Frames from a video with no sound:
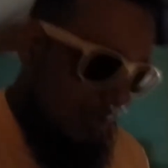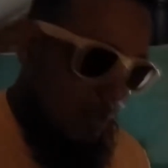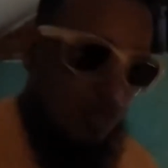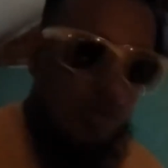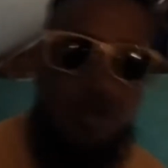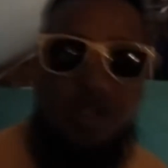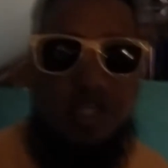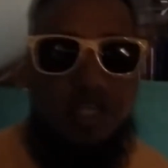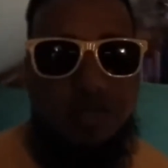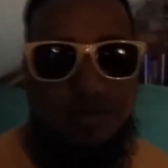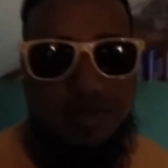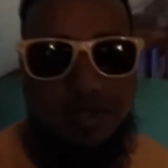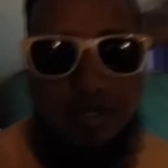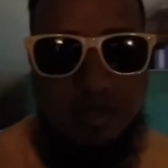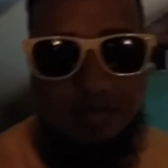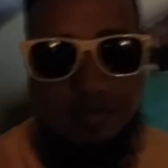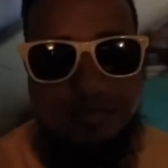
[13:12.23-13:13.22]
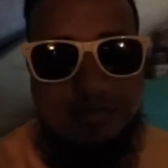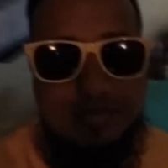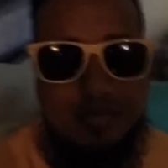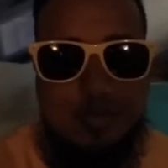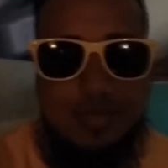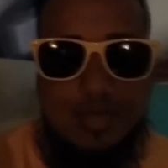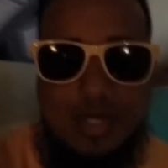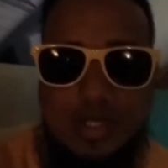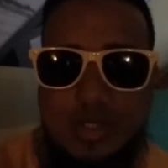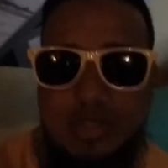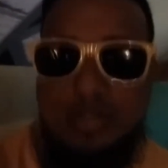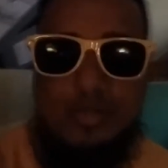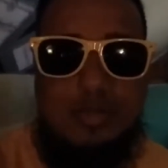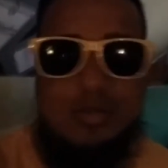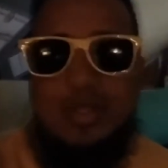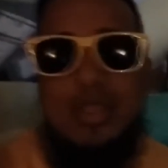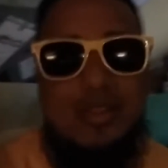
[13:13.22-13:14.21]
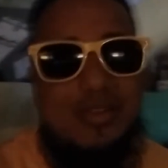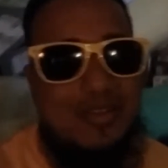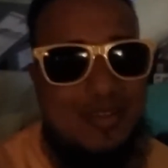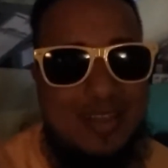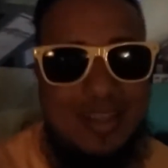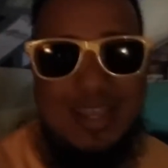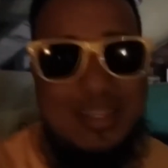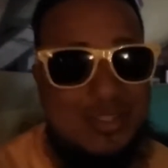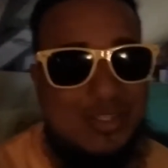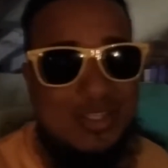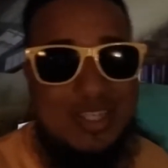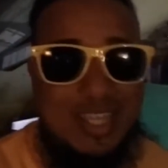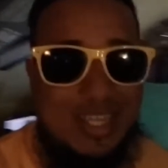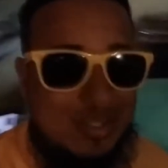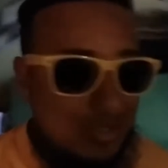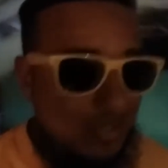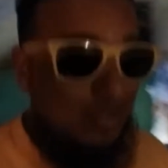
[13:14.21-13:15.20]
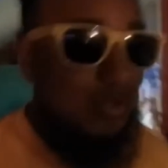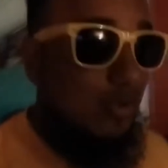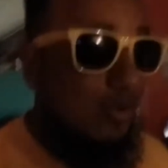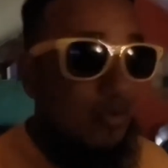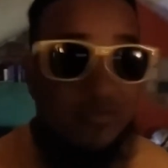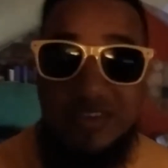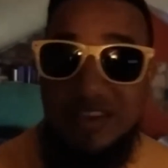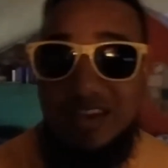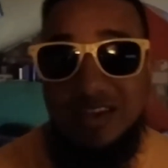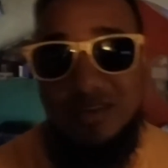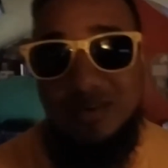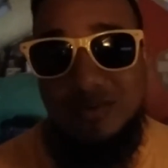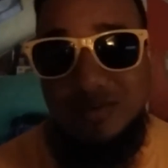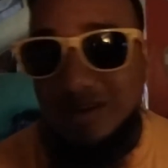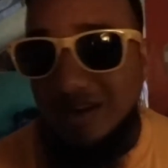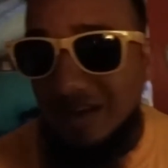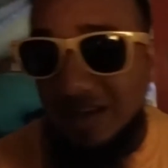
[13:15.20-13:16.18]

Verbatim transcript: sorry DMK, I just had to do a video